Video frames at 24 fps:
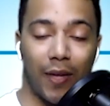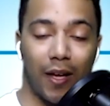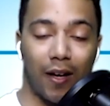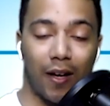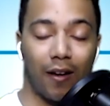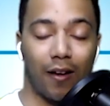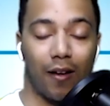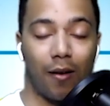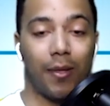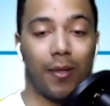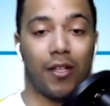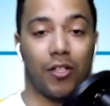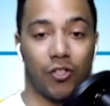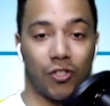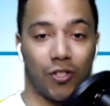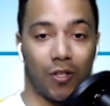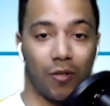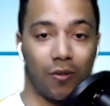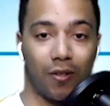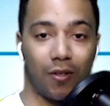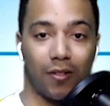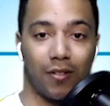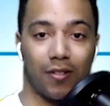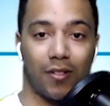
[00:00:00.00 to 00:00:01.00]
in the
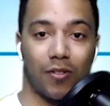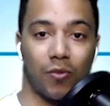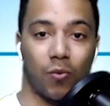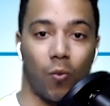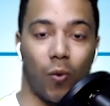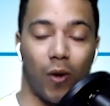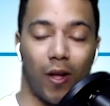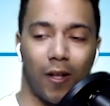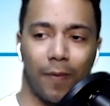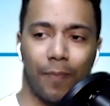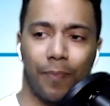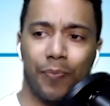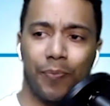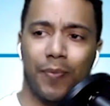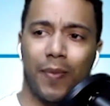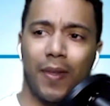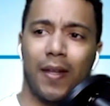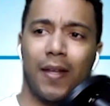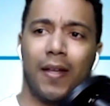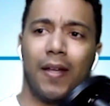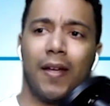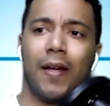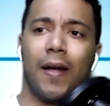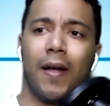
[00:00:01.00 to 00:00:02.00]
show notes as well.
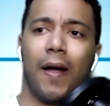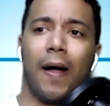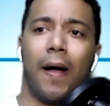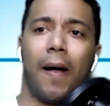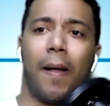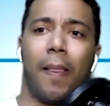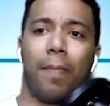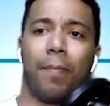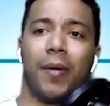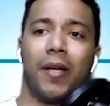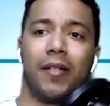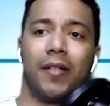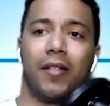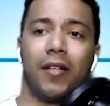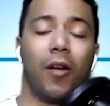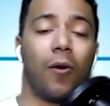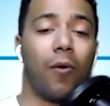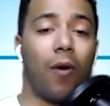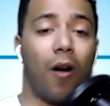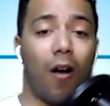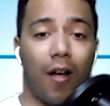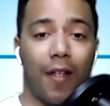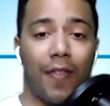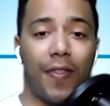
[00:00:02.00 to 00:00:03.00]
But
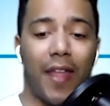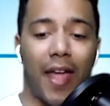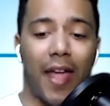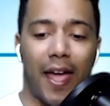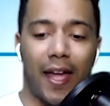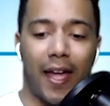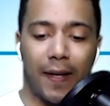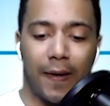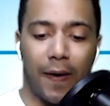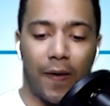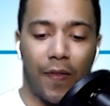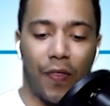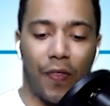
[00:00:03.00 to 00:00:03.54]
on that,